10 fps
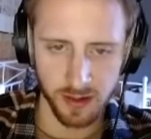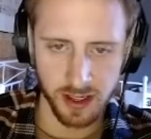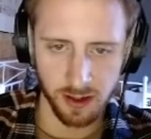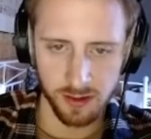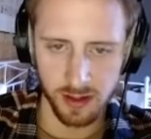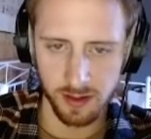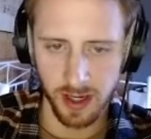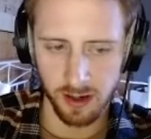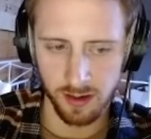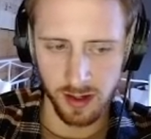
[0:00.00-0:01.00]
goes on him
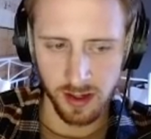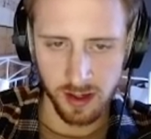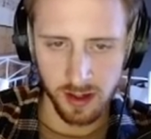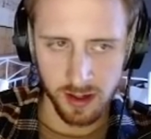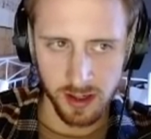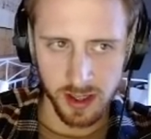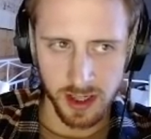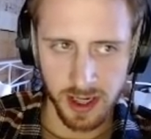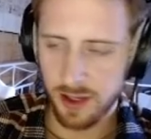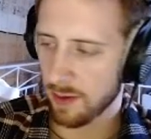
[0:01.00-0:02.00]
now,
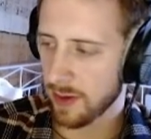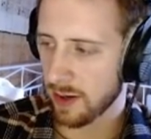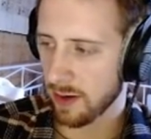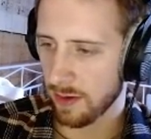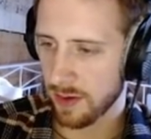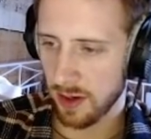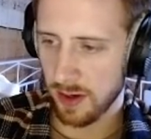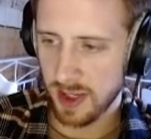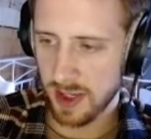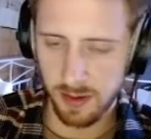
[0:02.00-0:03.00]
she has no recall. So
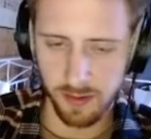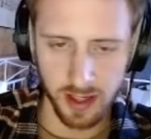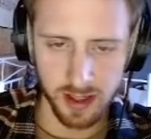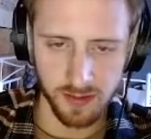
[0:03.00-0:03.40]
he's going to be relatively